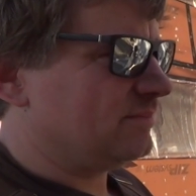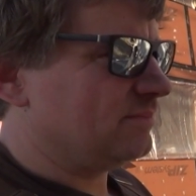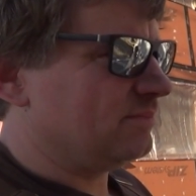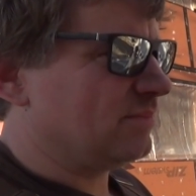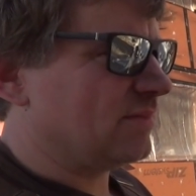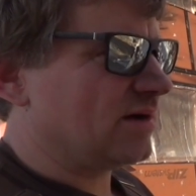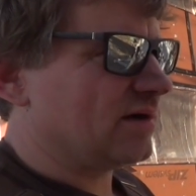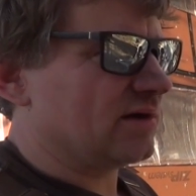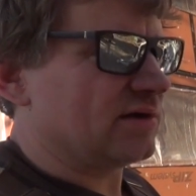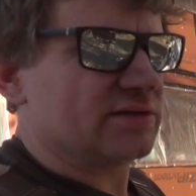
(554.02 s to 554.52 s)

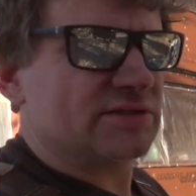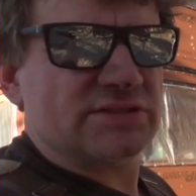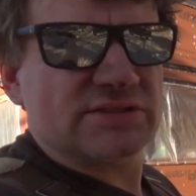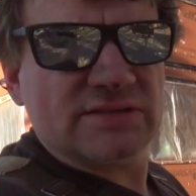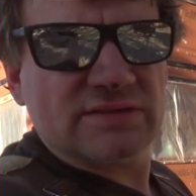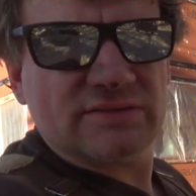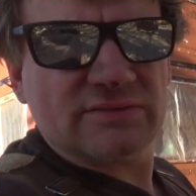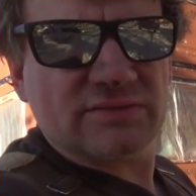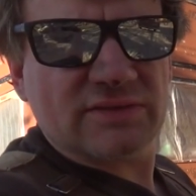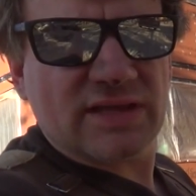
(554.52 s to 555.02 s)
March
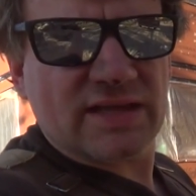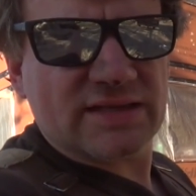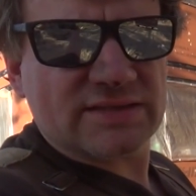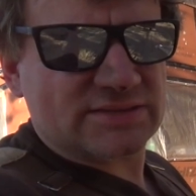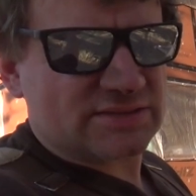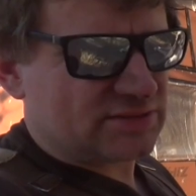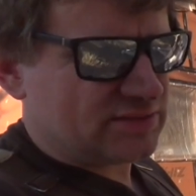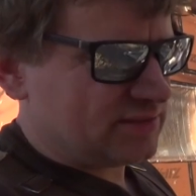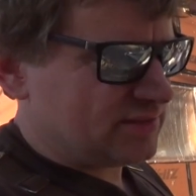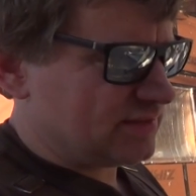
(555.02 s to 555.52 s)
of
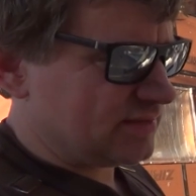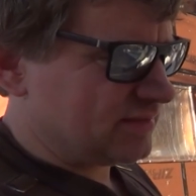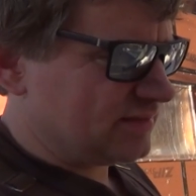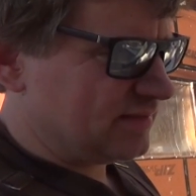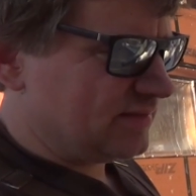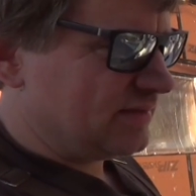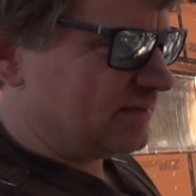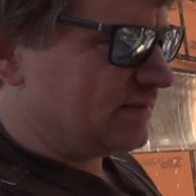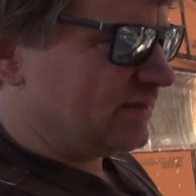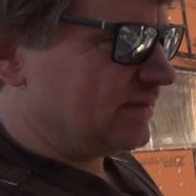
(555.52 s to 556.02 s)
last year.
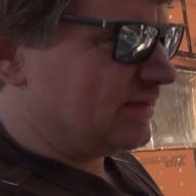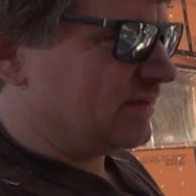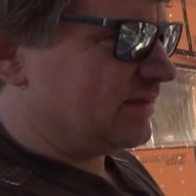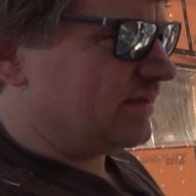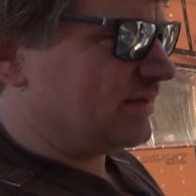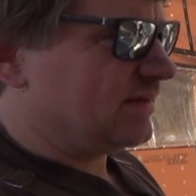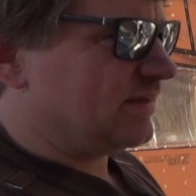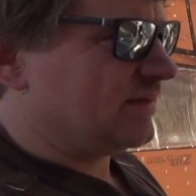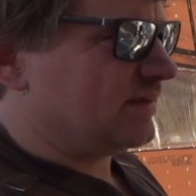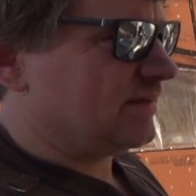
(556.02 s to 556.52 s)

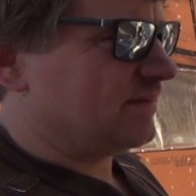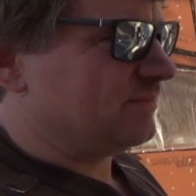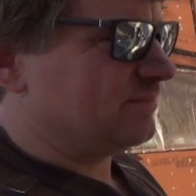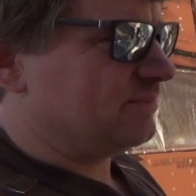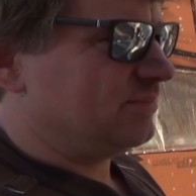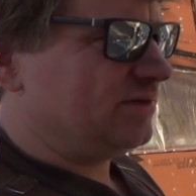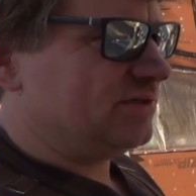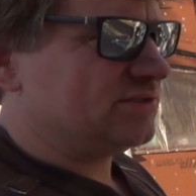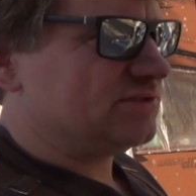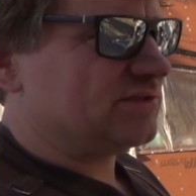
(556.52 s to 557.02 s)

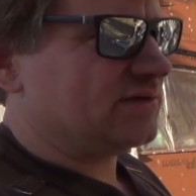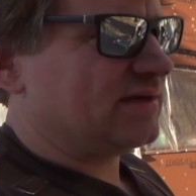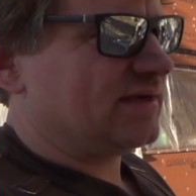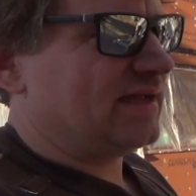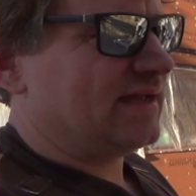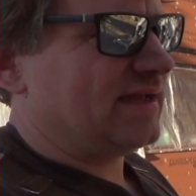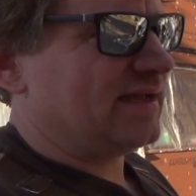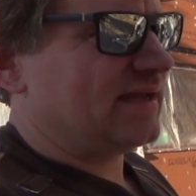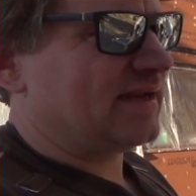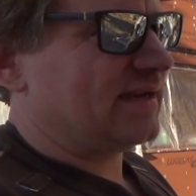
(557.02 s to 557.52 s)
Pretty sure I
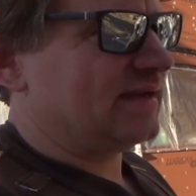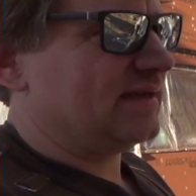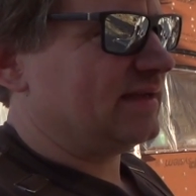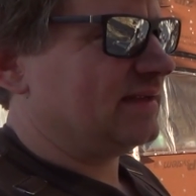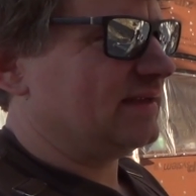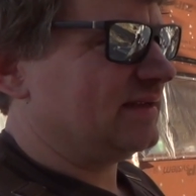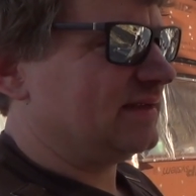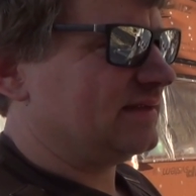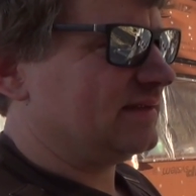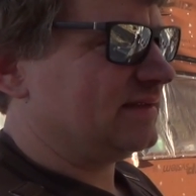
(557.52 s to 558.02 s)
had it,
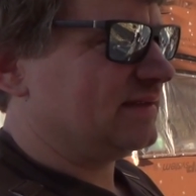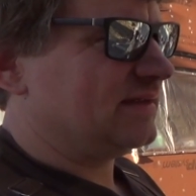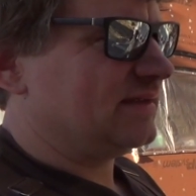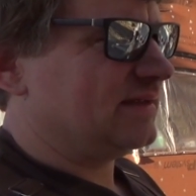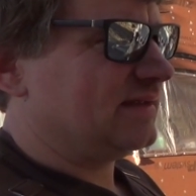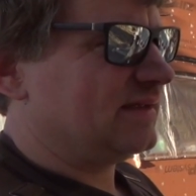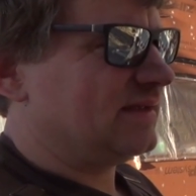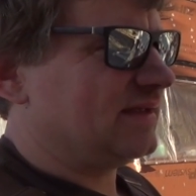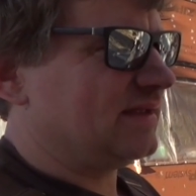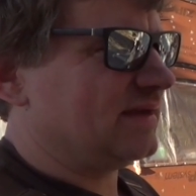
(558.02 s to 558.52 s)

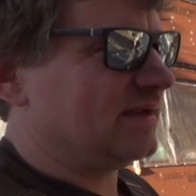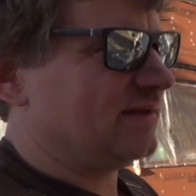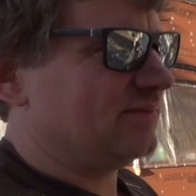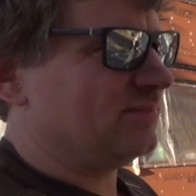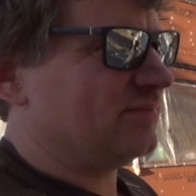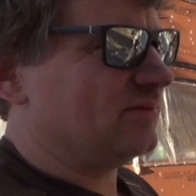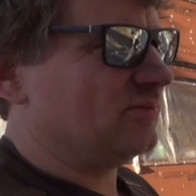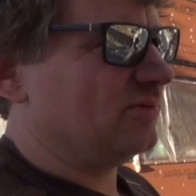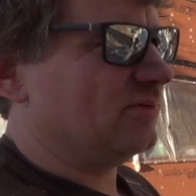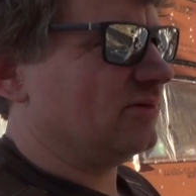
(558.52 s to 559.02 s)
and I've
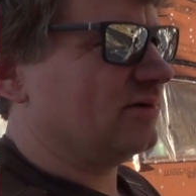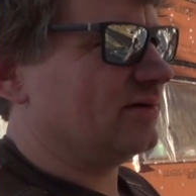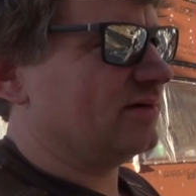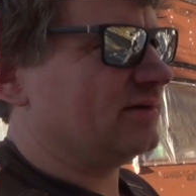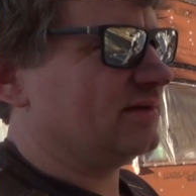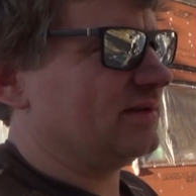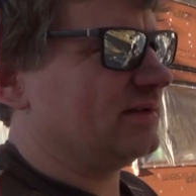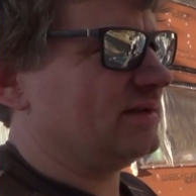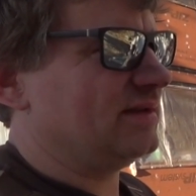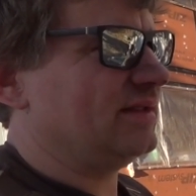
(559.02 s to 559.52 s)
been
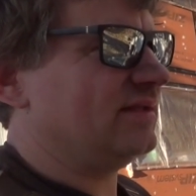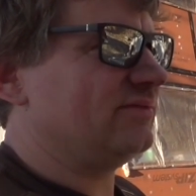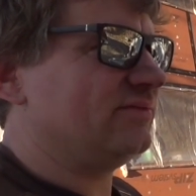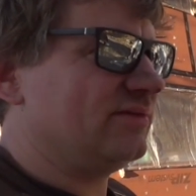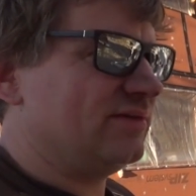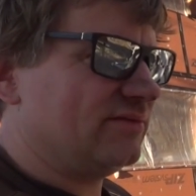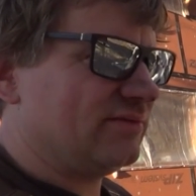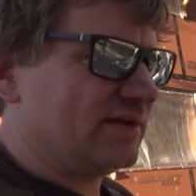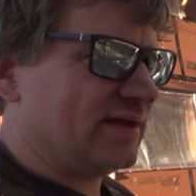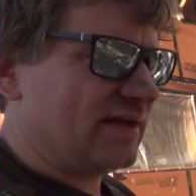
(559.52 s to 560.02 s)
warned that if
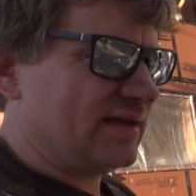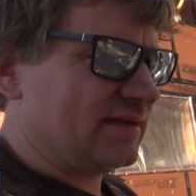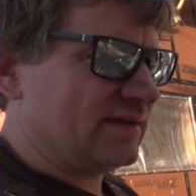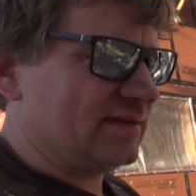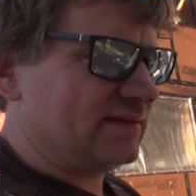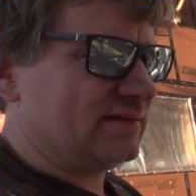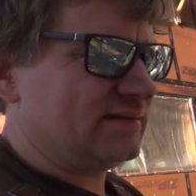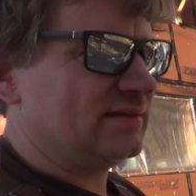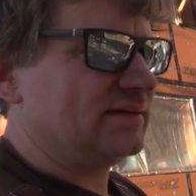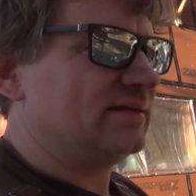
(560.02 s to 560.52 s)
you've had
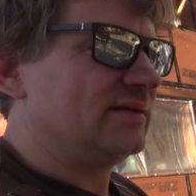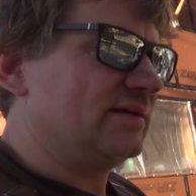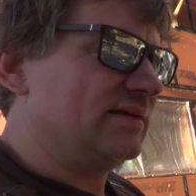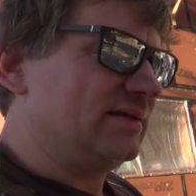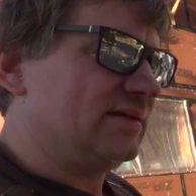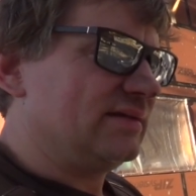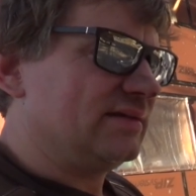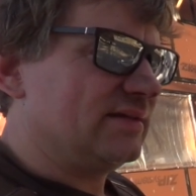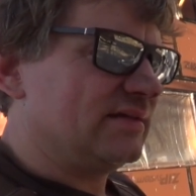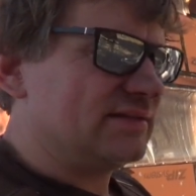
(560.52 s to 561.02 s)
it,
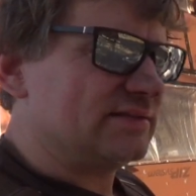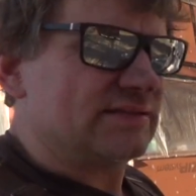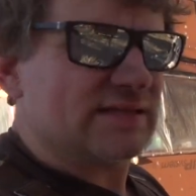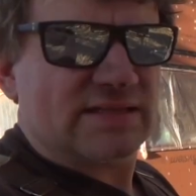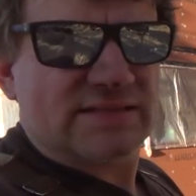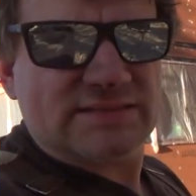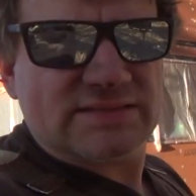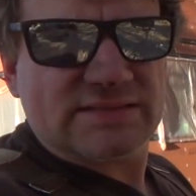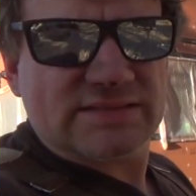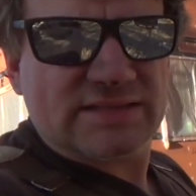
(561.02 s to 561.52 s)
the
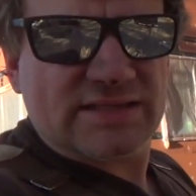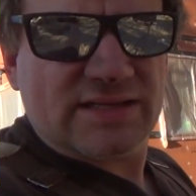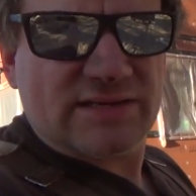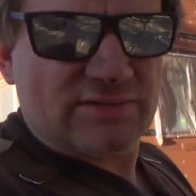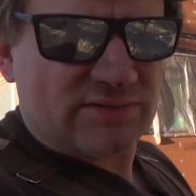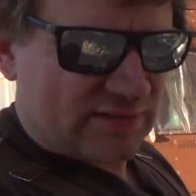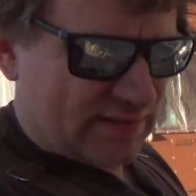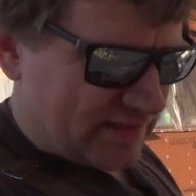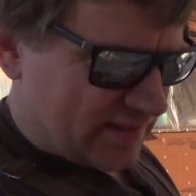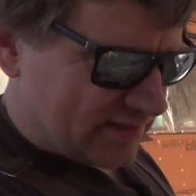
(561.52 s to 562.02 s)
chances of getting
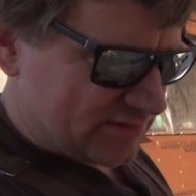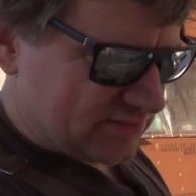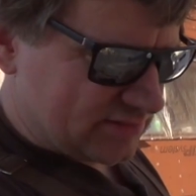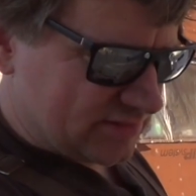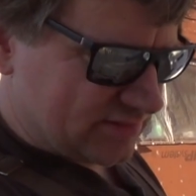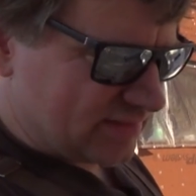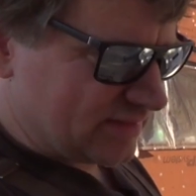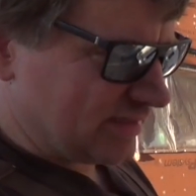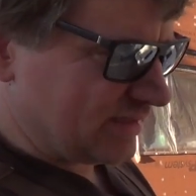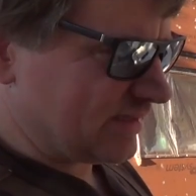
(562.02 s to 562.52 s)
a reaction
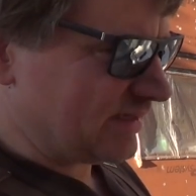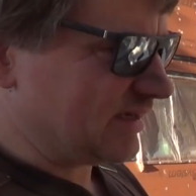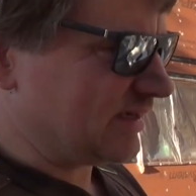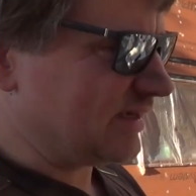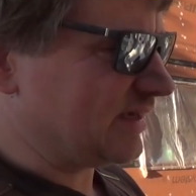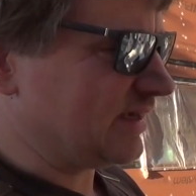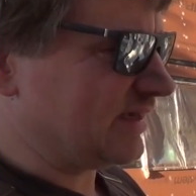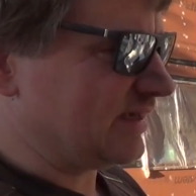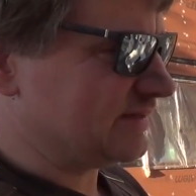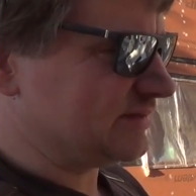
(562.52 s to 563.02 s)
are kind of
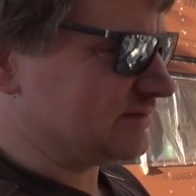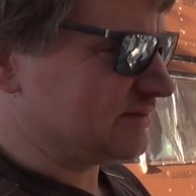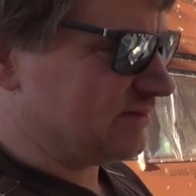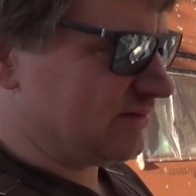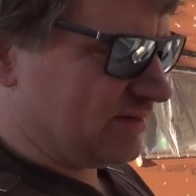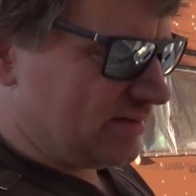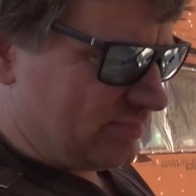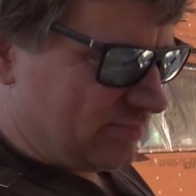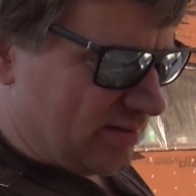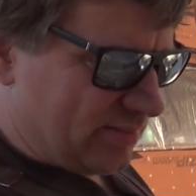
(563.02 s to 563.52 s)
high. So
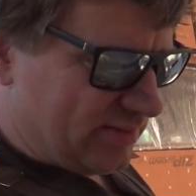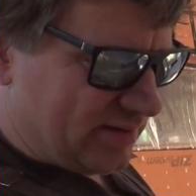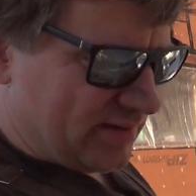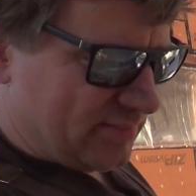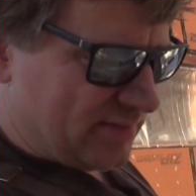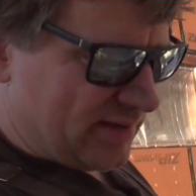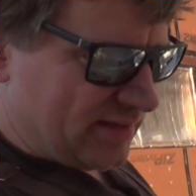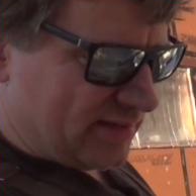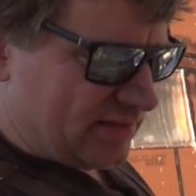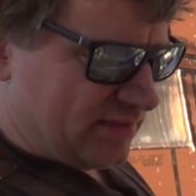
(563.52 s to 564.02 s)
I'll probably
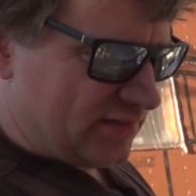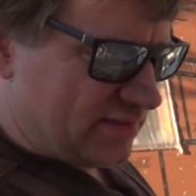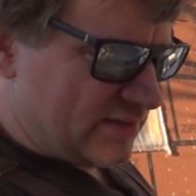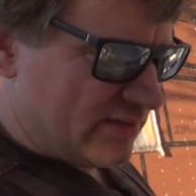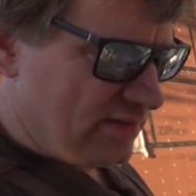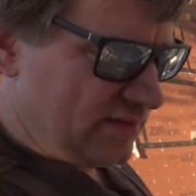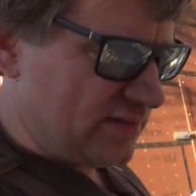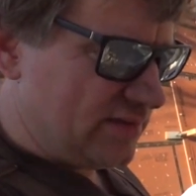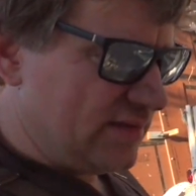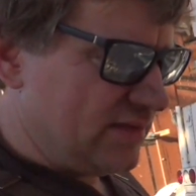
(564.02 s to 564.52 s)
come out here
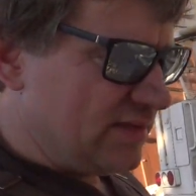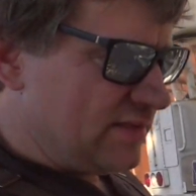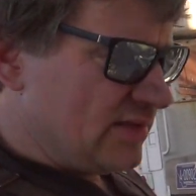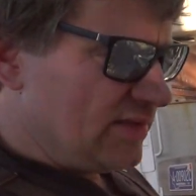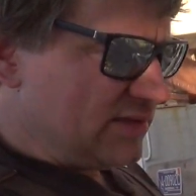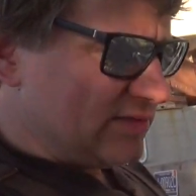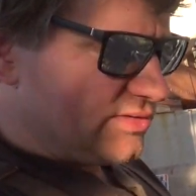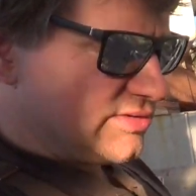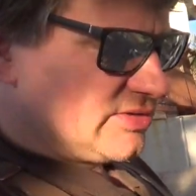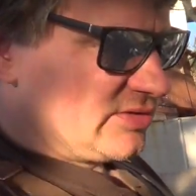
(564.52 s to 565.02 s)

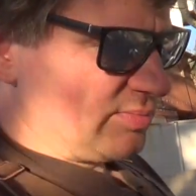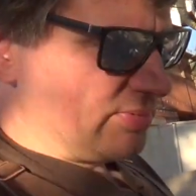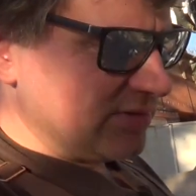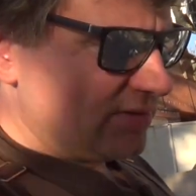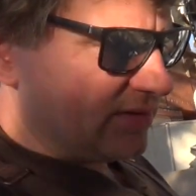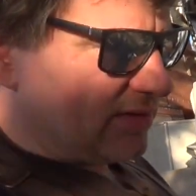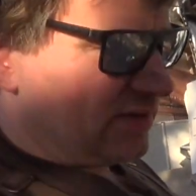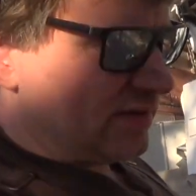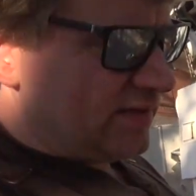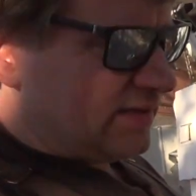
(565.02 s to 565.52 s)
super
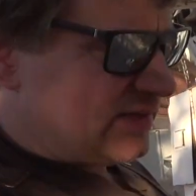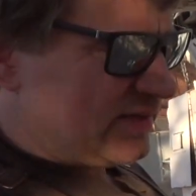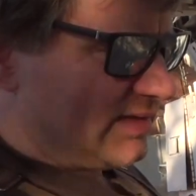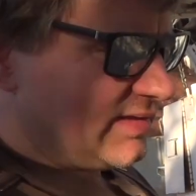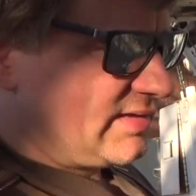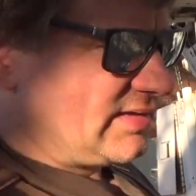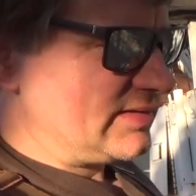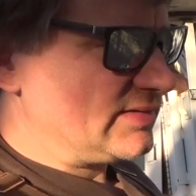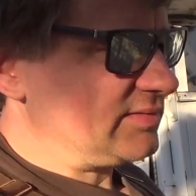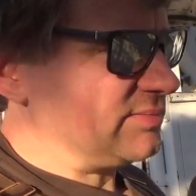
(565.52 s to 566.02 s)
early
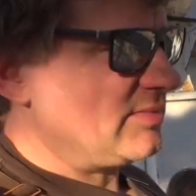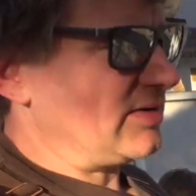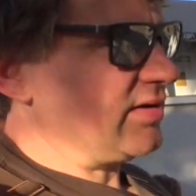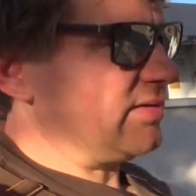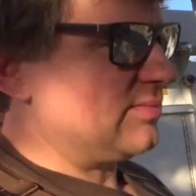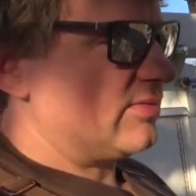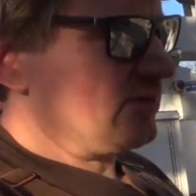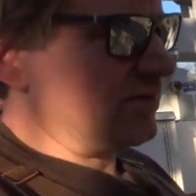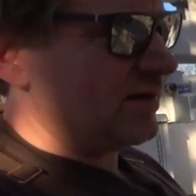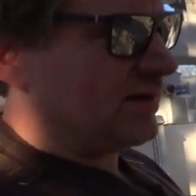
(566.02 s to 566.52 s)
tomorrow
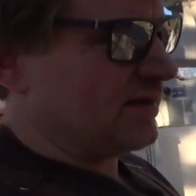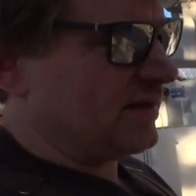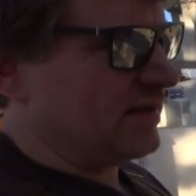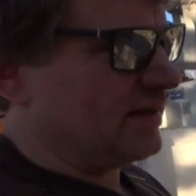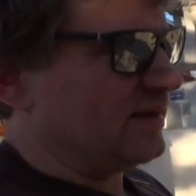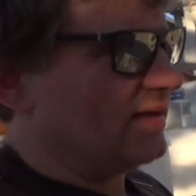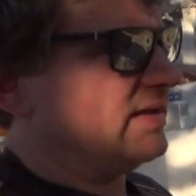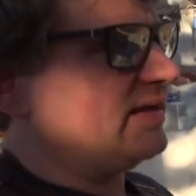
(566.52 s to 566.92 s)
morning